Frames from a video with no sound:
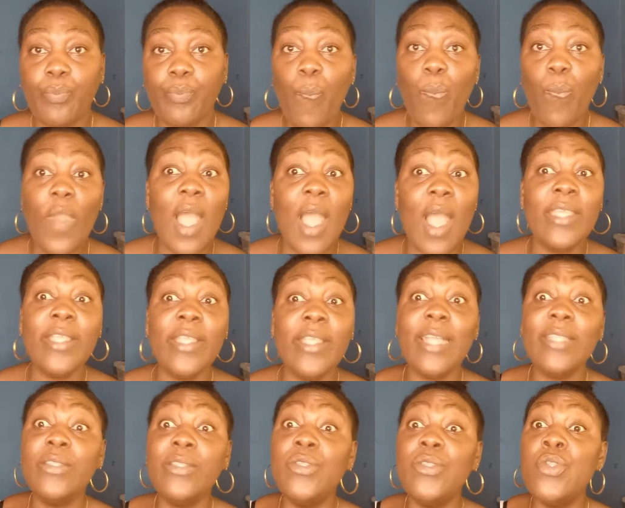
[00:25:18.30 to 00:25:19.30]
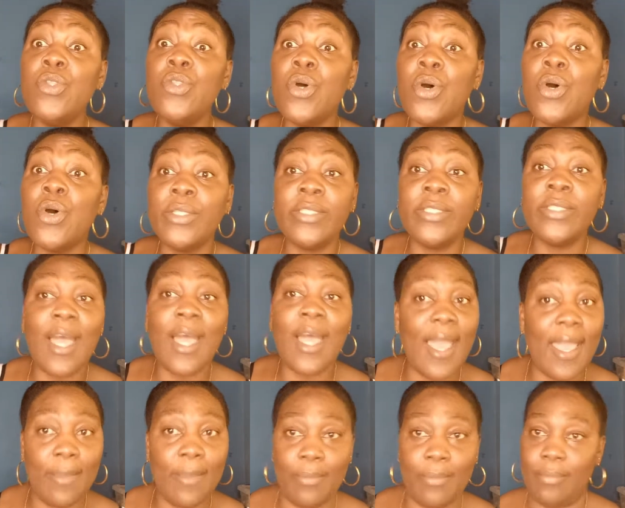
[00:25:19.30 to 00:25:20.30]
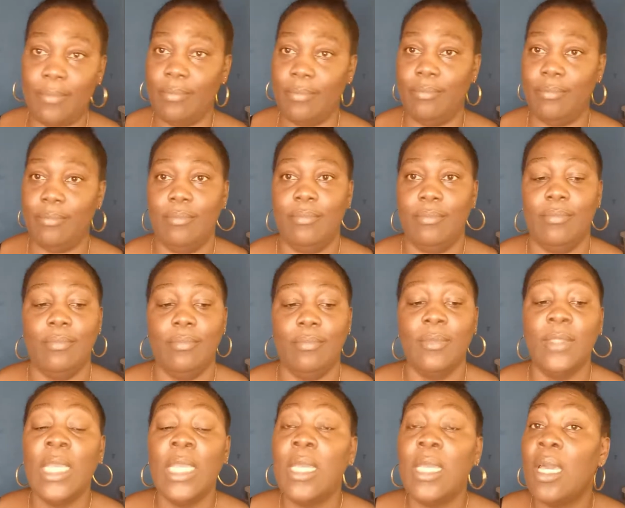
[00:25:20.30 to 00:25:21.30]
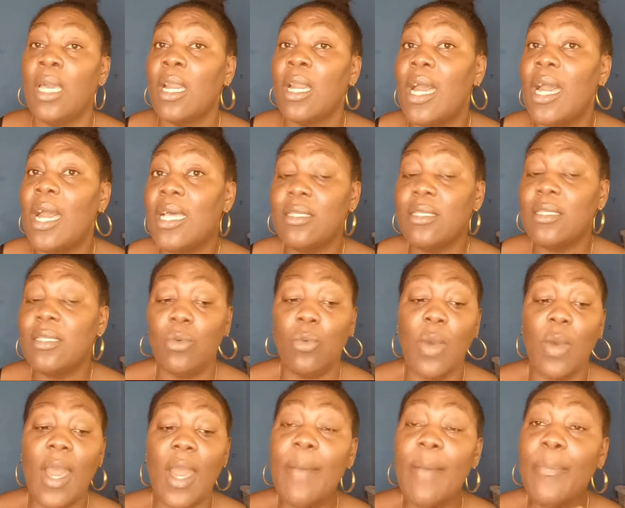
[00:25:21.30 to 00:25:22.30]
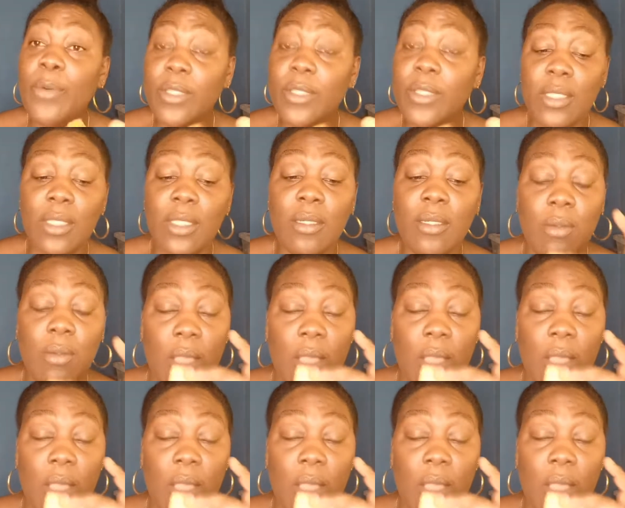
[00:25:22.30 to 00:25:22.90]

And in a no time, because what happened, you know,